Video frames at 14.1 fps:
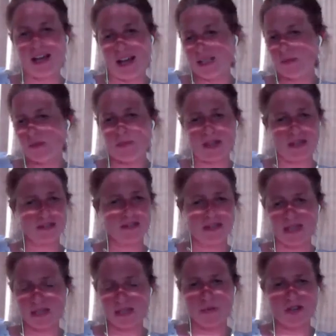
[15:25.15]
aspects and
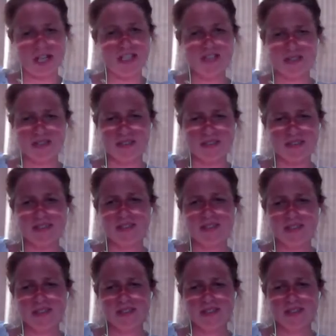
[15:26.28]
aspirations.
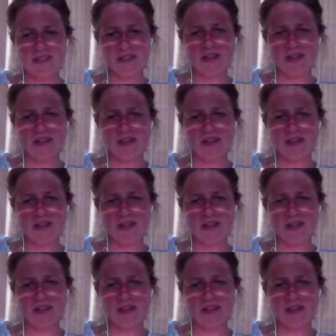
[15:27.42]
So,